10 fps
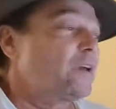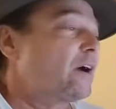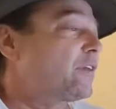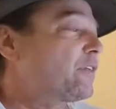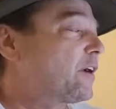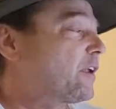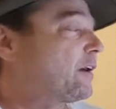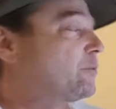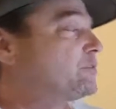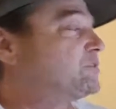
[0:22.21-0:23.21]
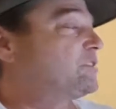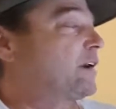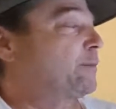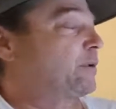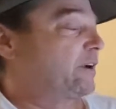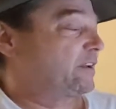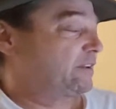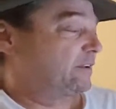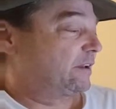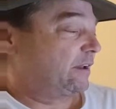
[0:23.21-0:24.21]
I thought I would stop by
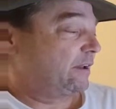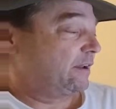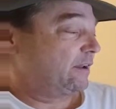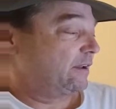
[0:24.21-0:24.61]
today